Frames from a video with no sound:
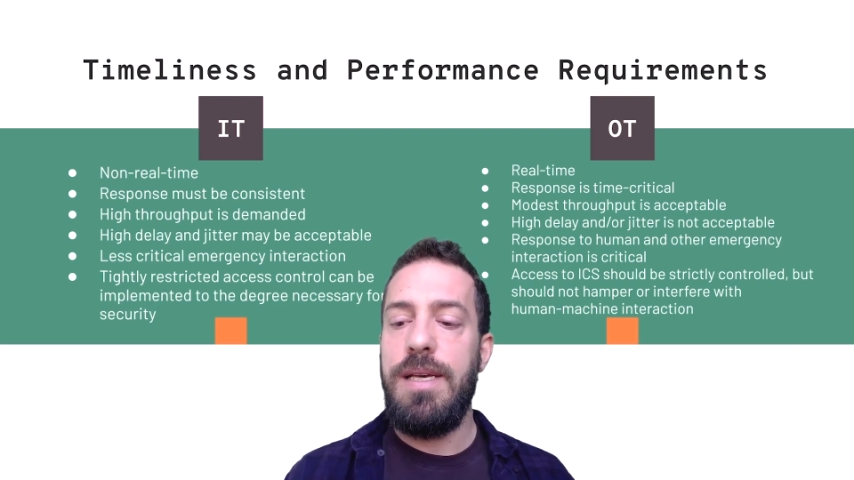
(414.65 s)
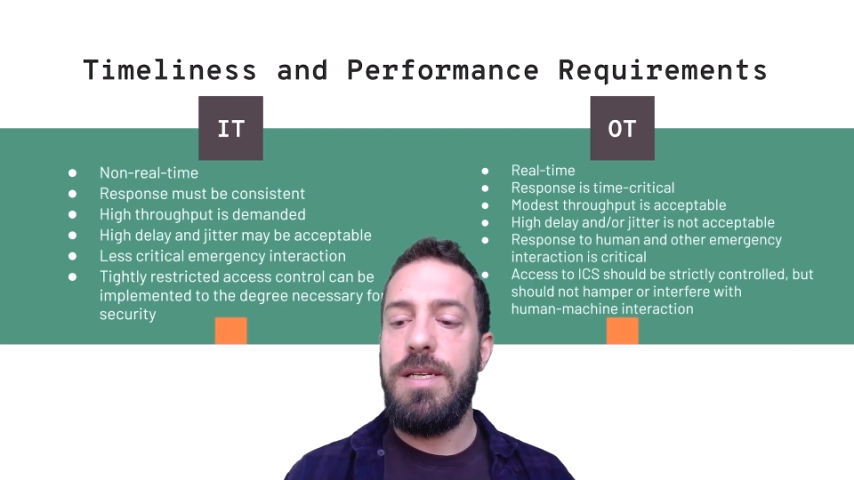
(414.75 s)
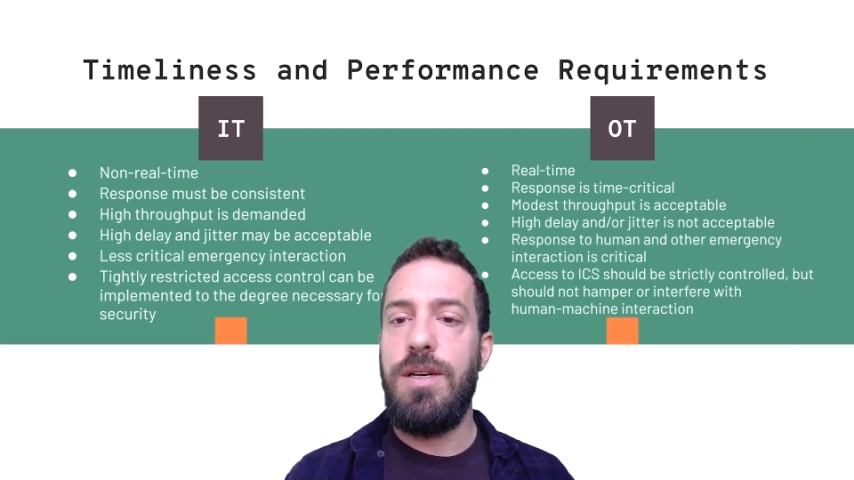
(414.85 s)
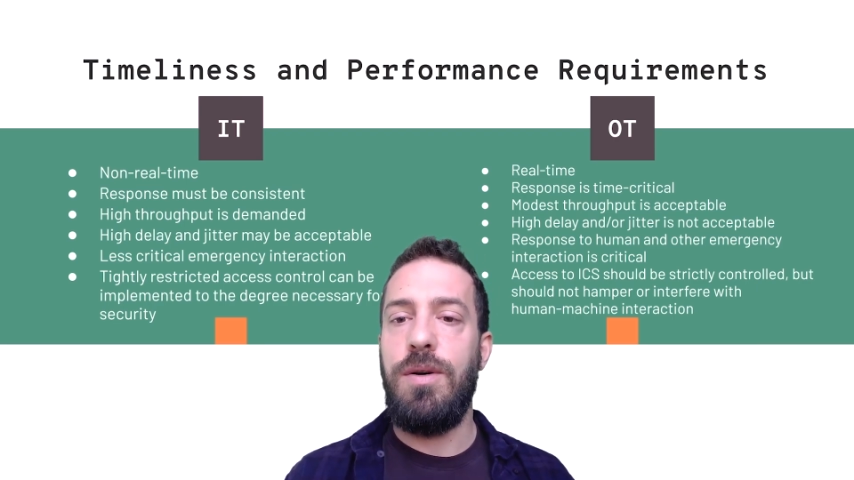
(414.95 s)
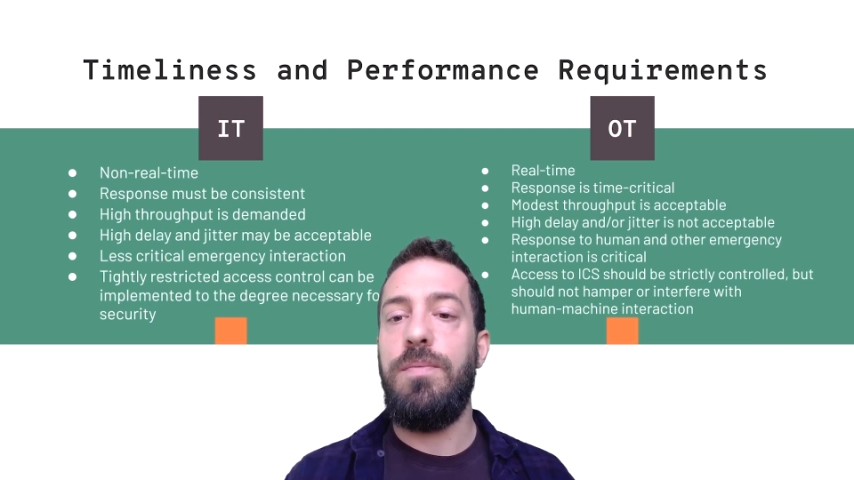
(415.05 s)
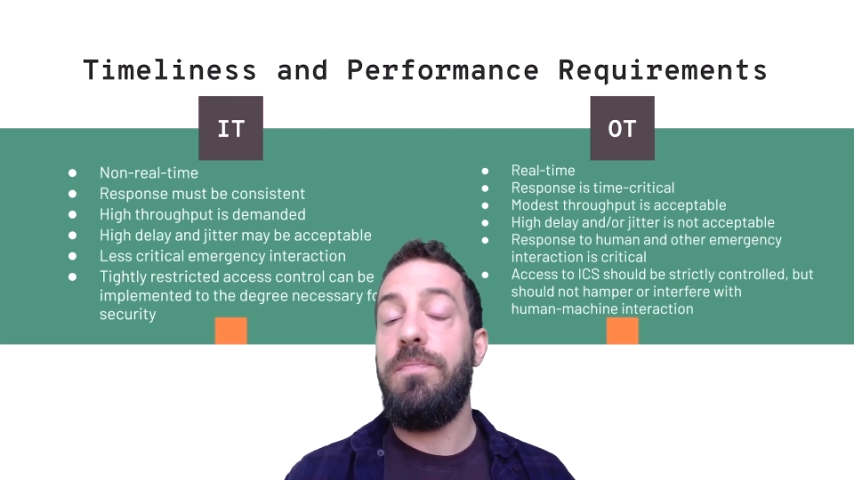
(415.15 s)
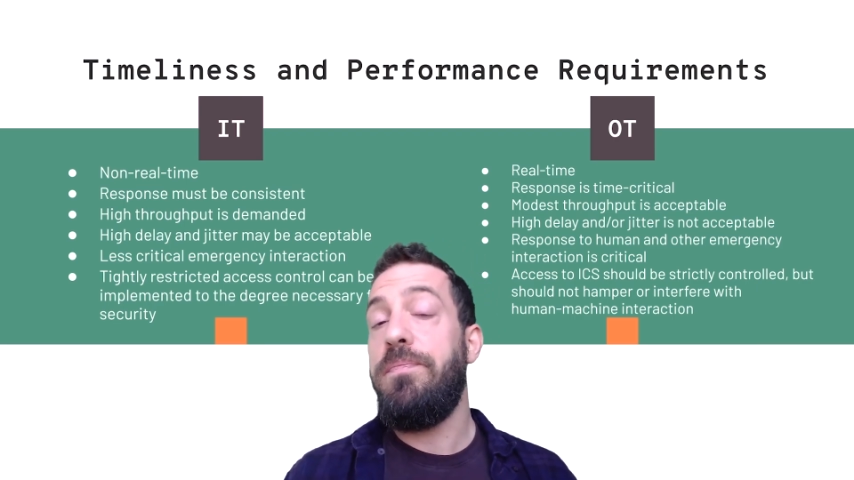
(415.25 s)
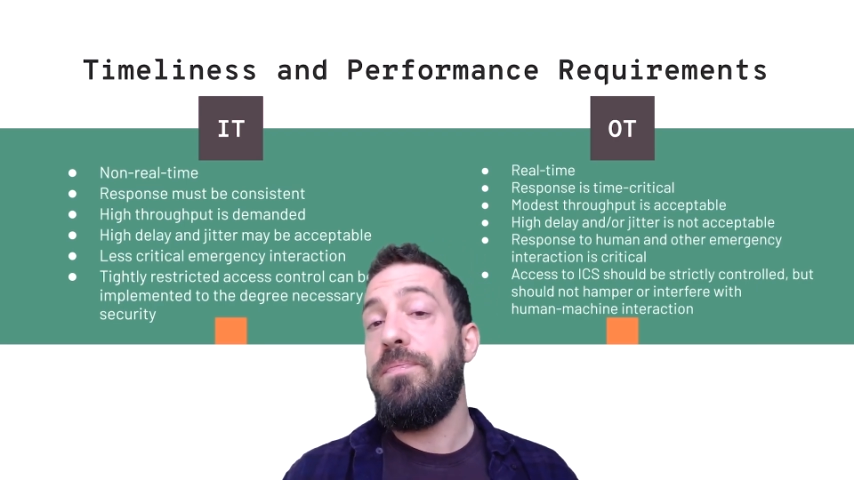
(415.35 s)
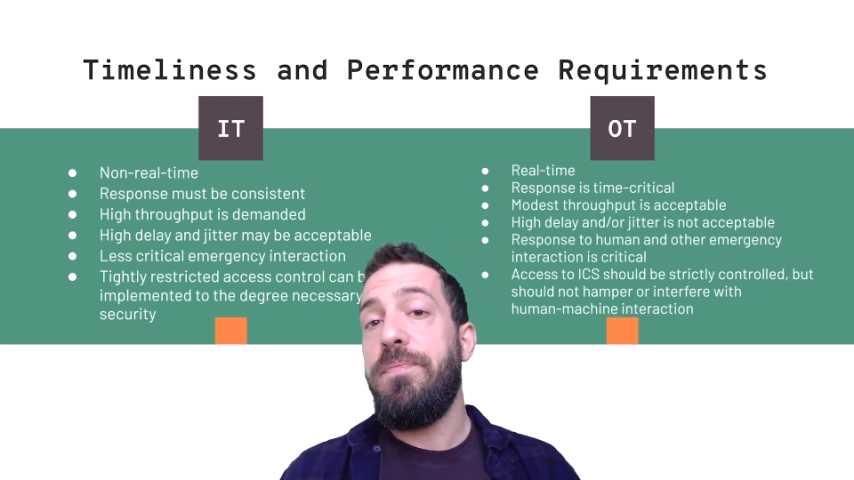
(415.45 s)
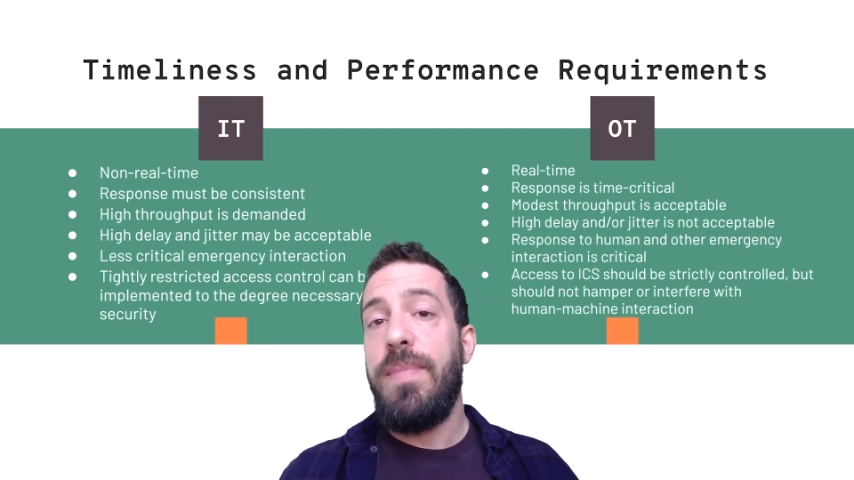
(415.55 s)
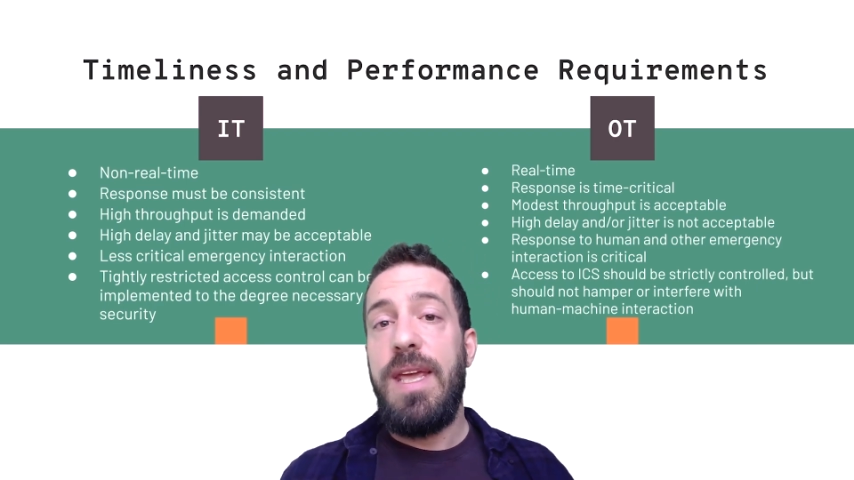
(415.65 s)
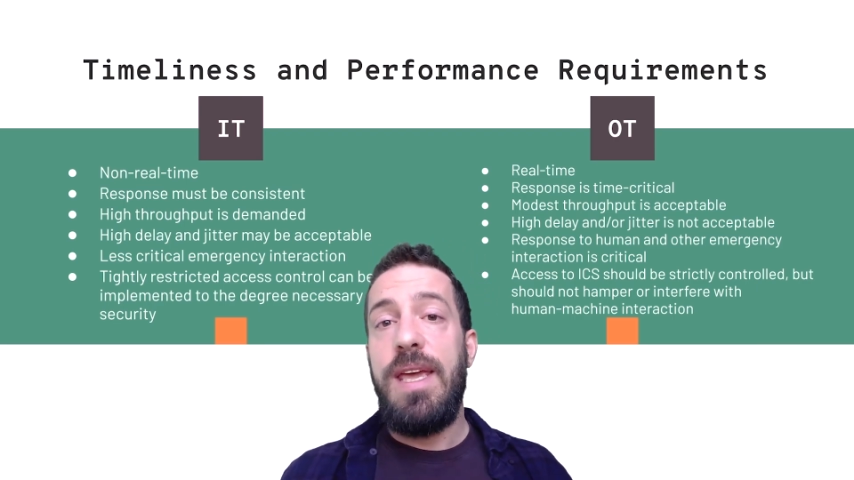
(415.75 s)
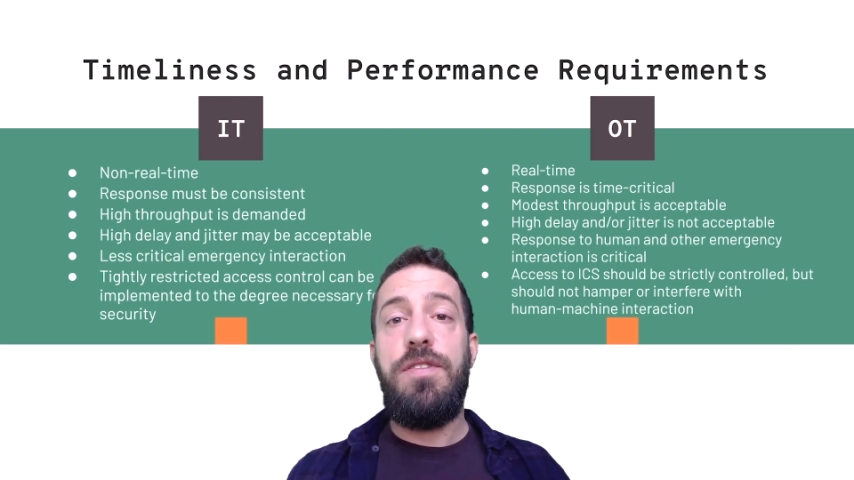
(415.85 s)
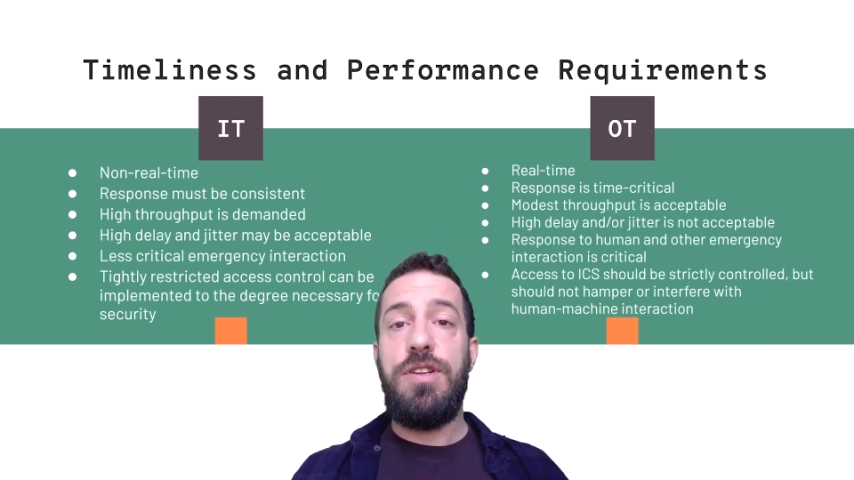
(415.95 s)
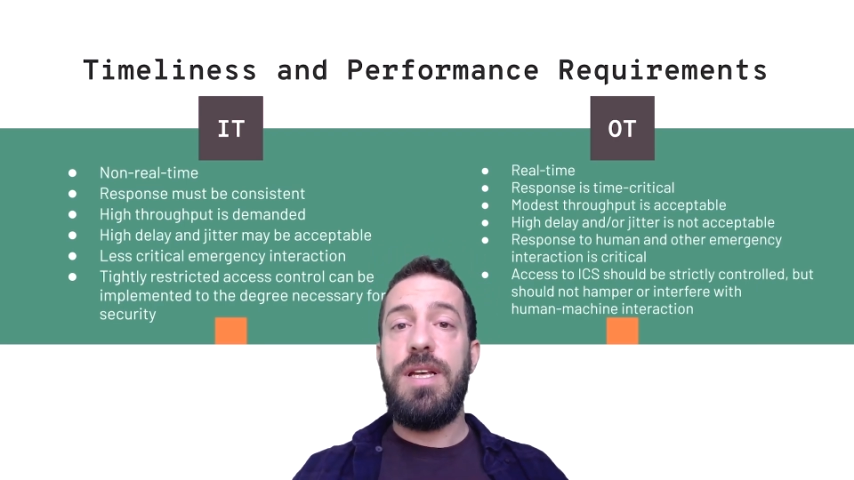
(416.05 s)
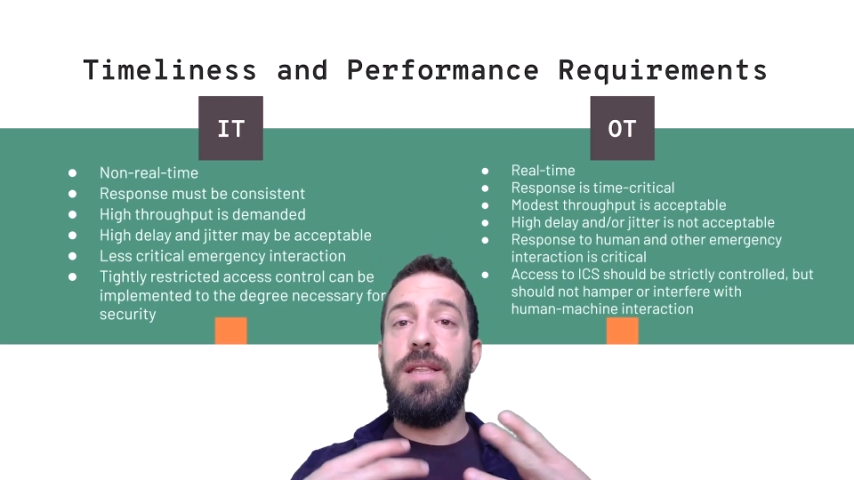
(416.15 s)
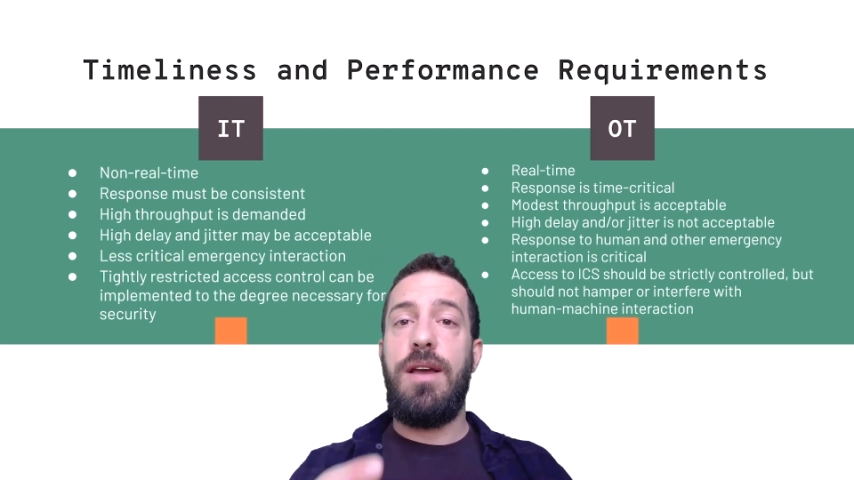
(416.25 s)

So if you send